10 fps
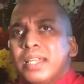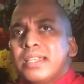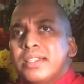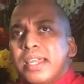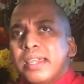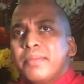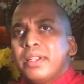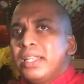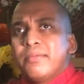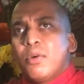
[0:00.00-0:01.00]
that day,
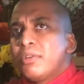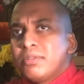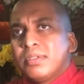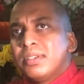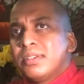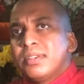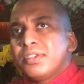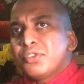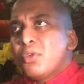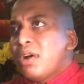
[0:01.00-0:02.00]
but they won't
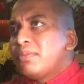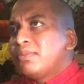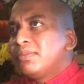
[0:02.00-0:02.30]
show up.